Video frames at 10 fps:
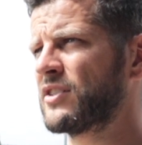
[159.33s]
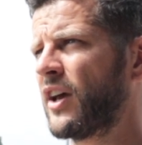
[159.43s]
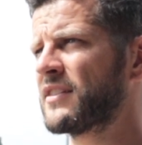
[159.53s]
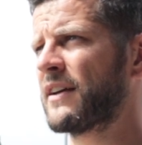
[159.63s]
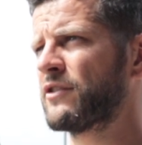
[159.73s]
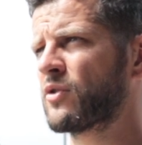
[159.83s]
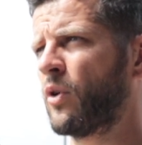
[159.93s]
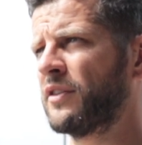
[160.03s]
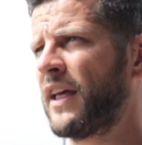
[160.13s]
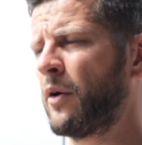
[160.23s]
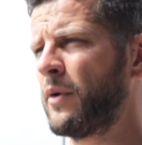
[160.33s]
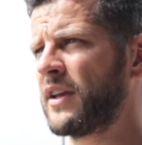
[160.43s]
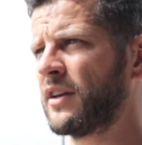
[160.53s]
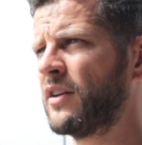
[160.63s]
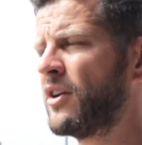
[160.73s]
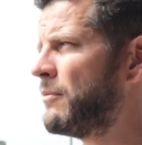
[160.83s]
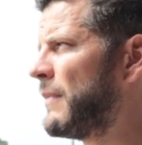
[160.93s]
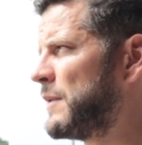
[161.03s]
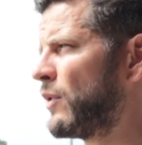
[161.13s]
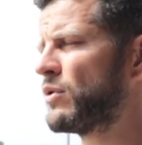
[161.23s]
It's nice to have a squad now where we can
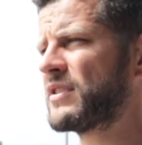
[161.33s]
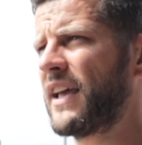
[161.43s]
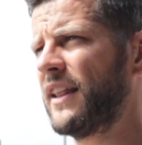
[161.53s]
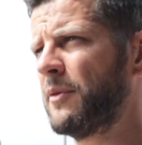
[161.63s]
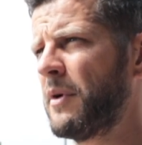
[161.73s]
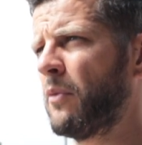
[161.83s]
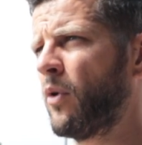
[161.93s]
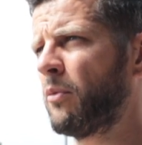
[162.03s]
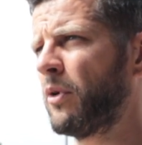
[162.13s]
maybe rotate a little bit more.